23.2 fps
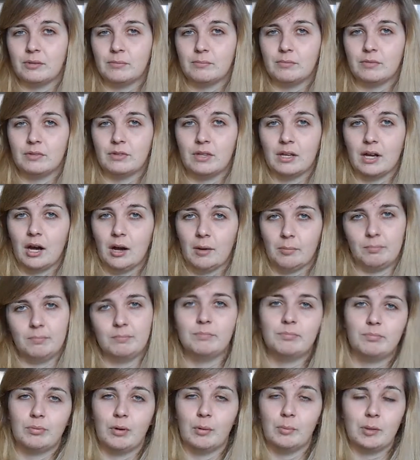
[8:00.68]
them. They are
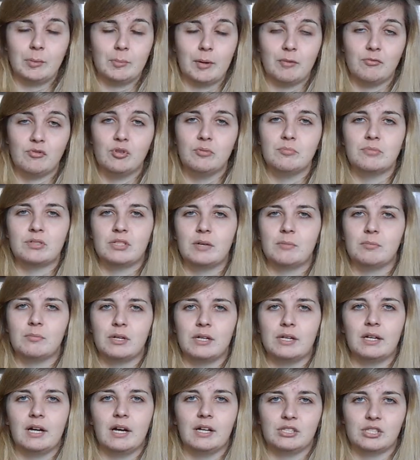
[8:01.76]
probably in my room
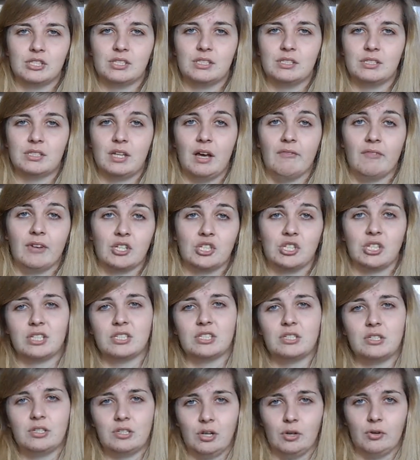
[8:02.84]
somewhere, I just haven't had a
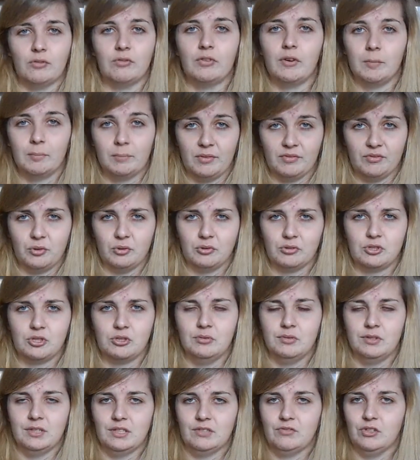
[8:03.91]
chance to look for them before
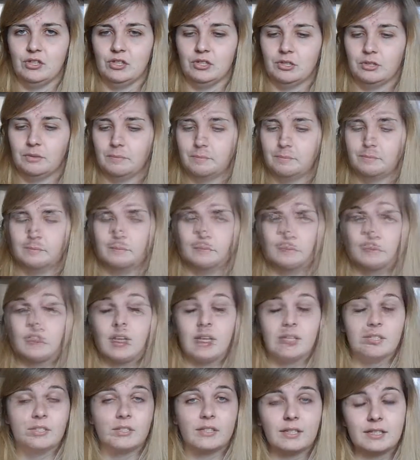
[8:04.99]
shooting this video. So
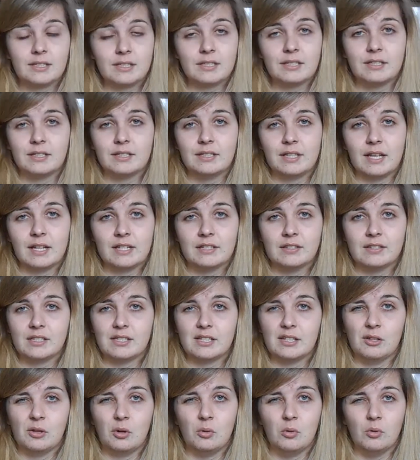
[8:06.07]
yeah, so that's the end of
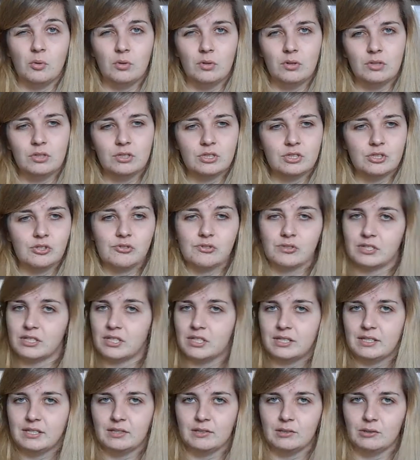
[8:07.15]
this little haul, so you can
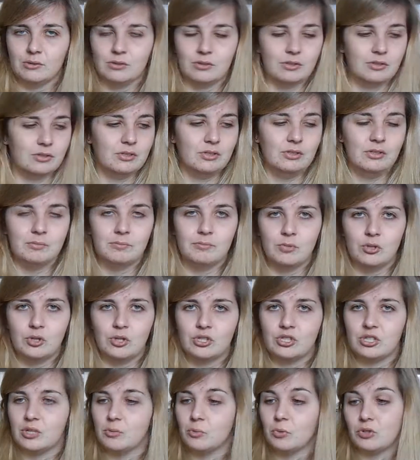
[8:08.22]
see all the
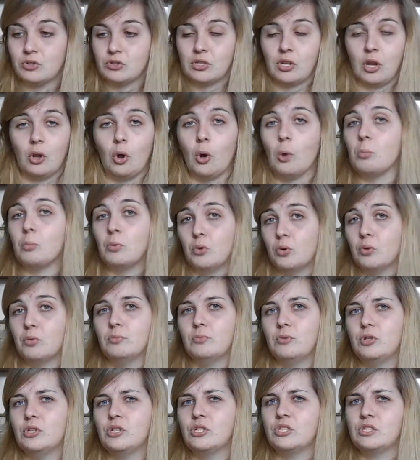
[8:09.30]
merch. There was a lot more
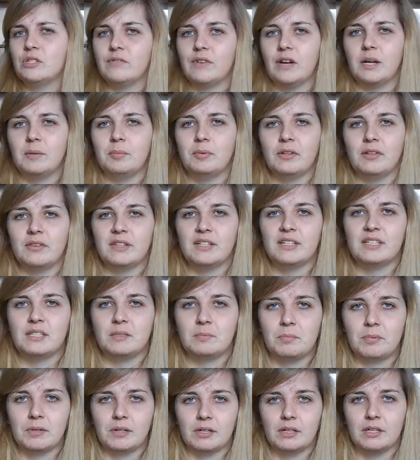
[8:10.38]
merch available in this,
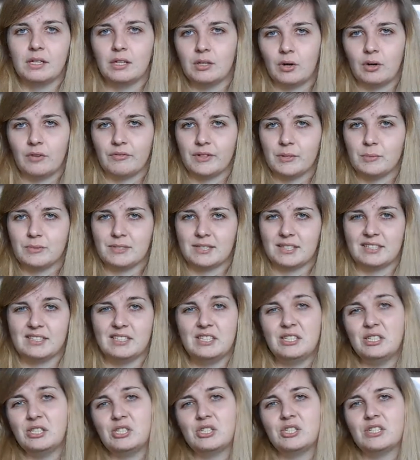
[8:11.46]
but a lot of it was like
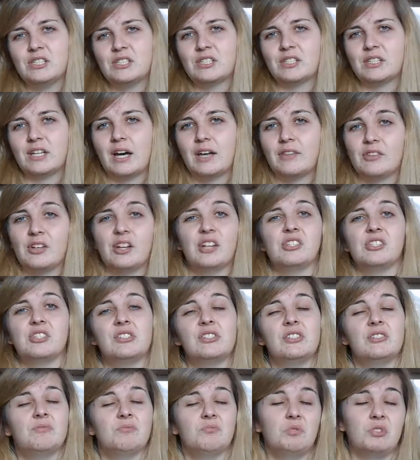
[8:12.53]
t-shirts and that I
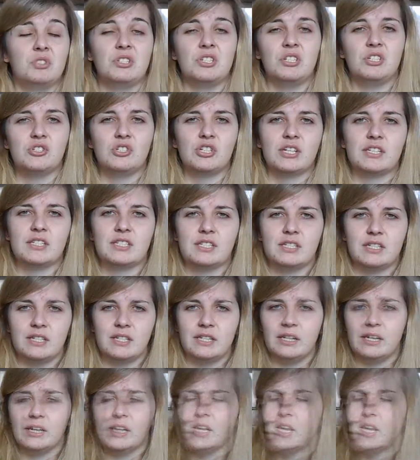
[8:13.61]
just wasn't interested in.